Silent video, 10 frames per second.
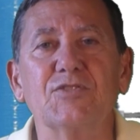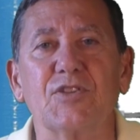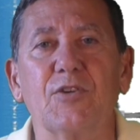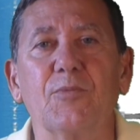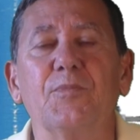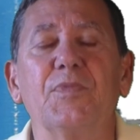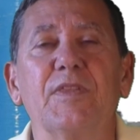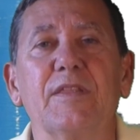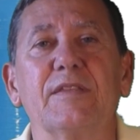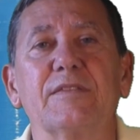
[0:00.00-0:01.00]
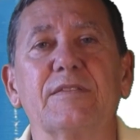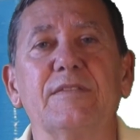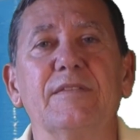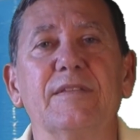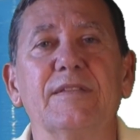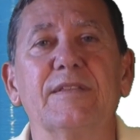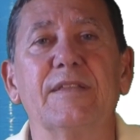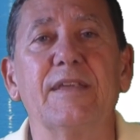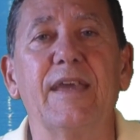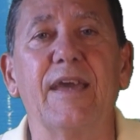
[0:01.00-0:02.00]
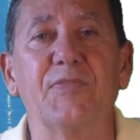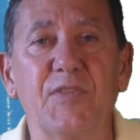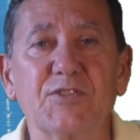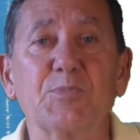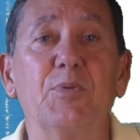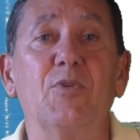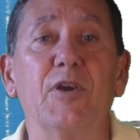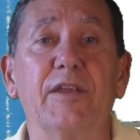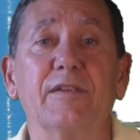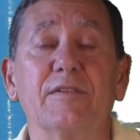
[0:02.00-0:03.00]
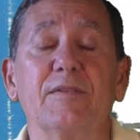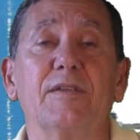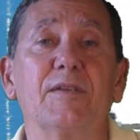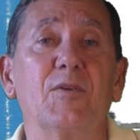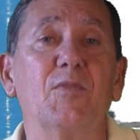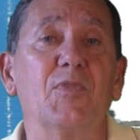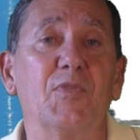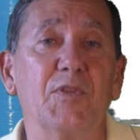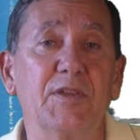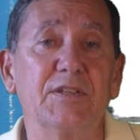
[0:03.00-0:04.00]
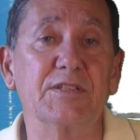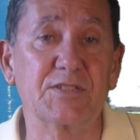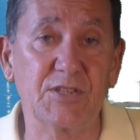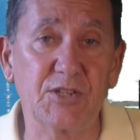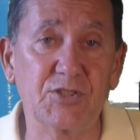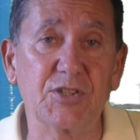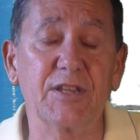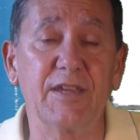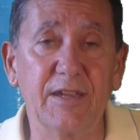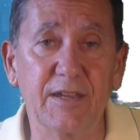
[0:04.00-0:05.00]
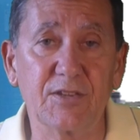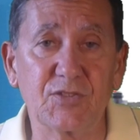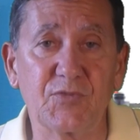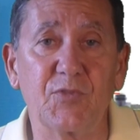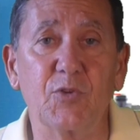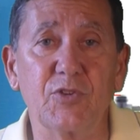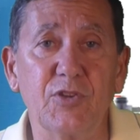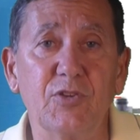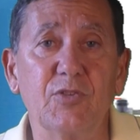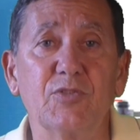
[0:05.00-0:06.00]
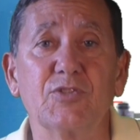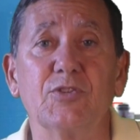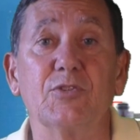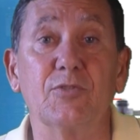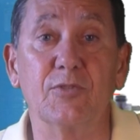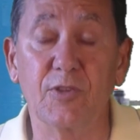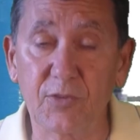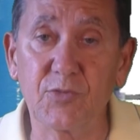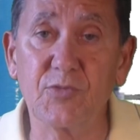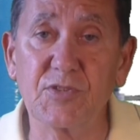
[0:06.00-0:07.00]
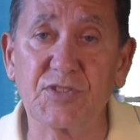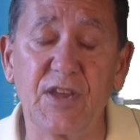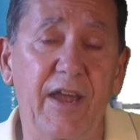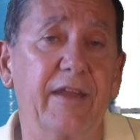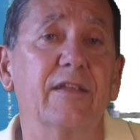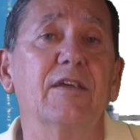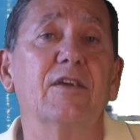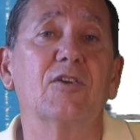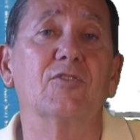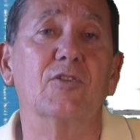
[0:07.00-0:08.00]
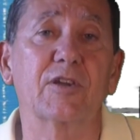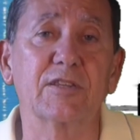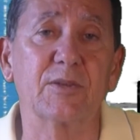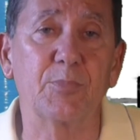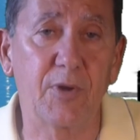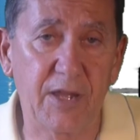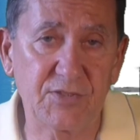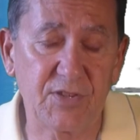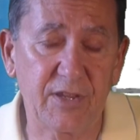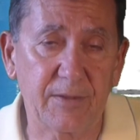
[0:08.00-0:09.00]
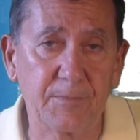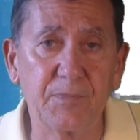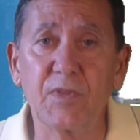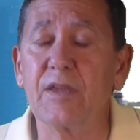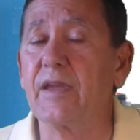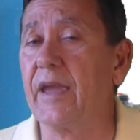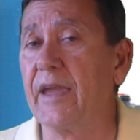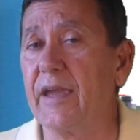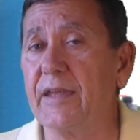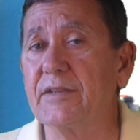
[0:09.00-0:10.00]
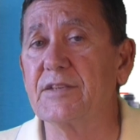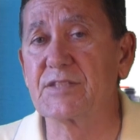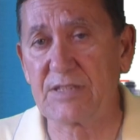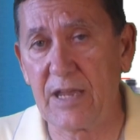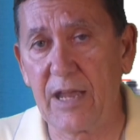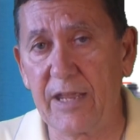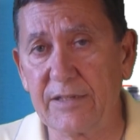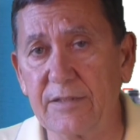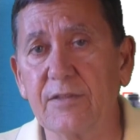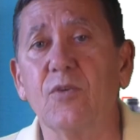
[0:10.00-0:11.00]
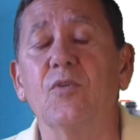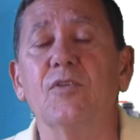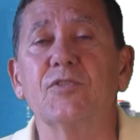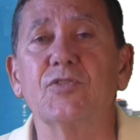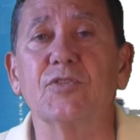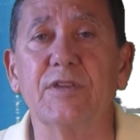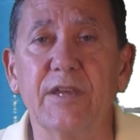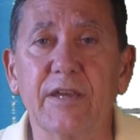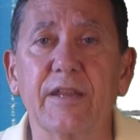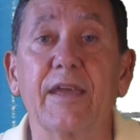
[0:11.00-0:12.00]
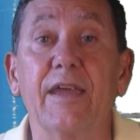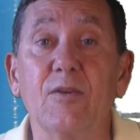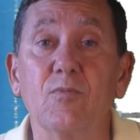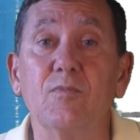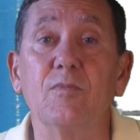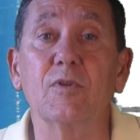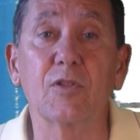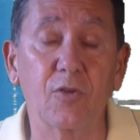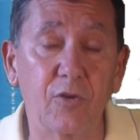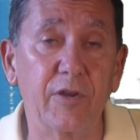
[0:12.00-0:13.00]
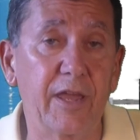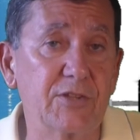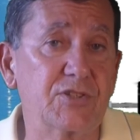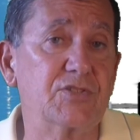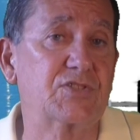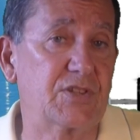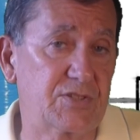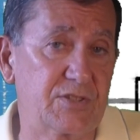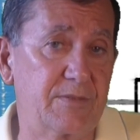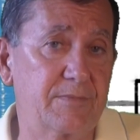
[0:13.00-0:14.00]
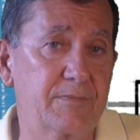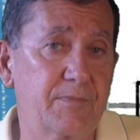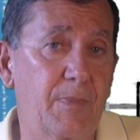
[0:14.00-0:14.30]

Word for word: So at this point, the decision is for you to look through the site look at the pricing and decide to get a chlorination system